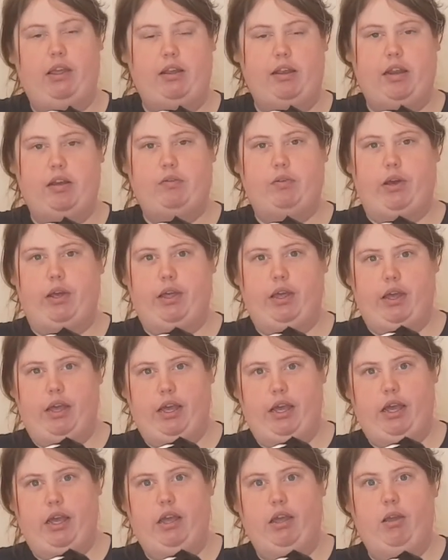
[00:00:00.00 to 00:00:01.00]
anything like
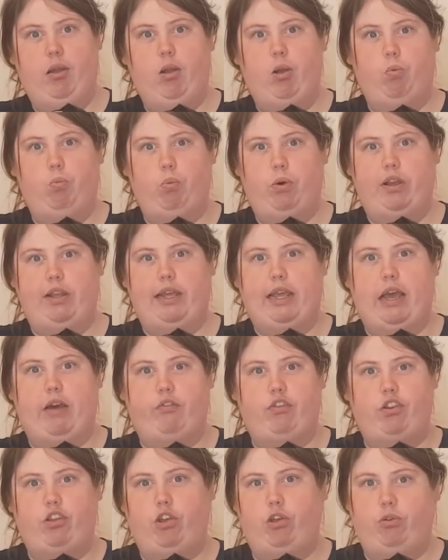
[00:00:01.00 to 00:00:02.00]
that, where they have
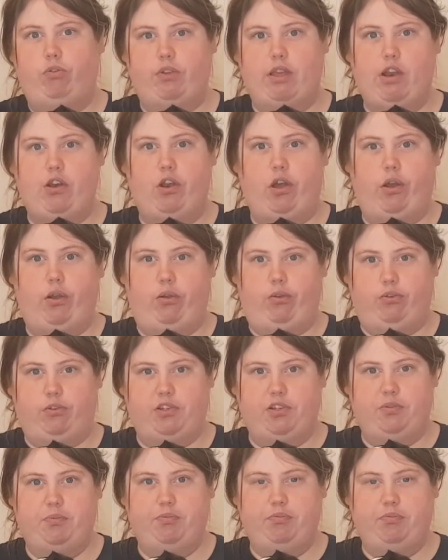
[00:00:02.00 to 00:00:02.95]
to use their nose.